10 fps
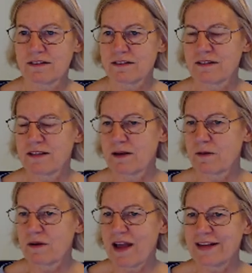
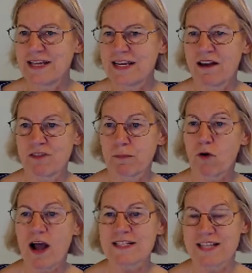the idea of the
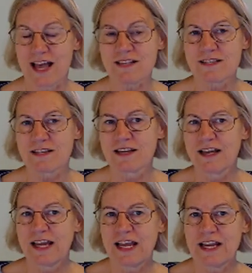process
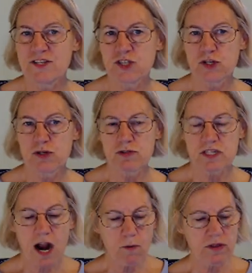is to
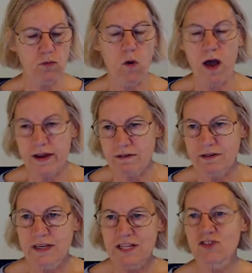start with one,
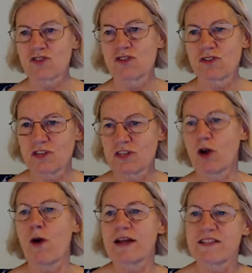go
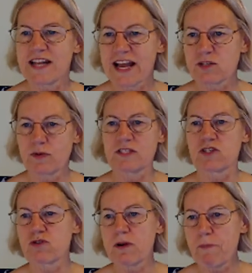on to the next one,
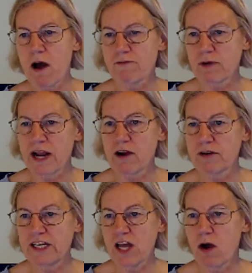strip off what I
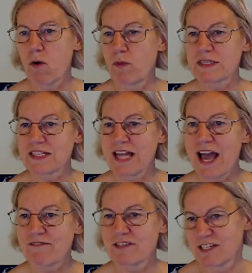already know, what's
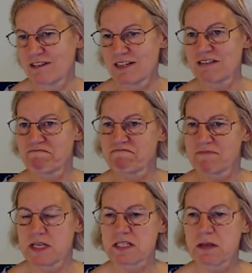left,
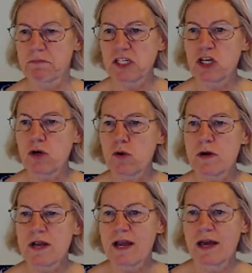something new,
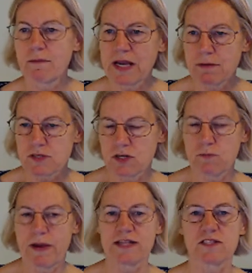and becomes the new
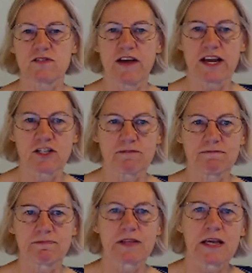basis vector.
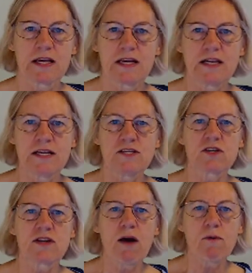So
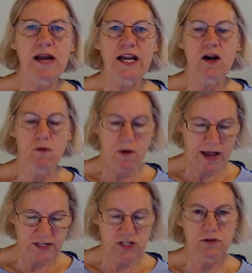now when I go
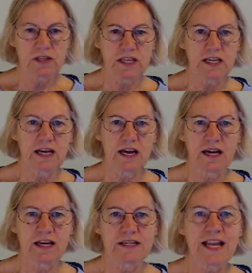on to the
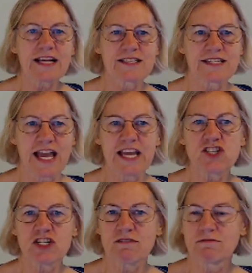next stage,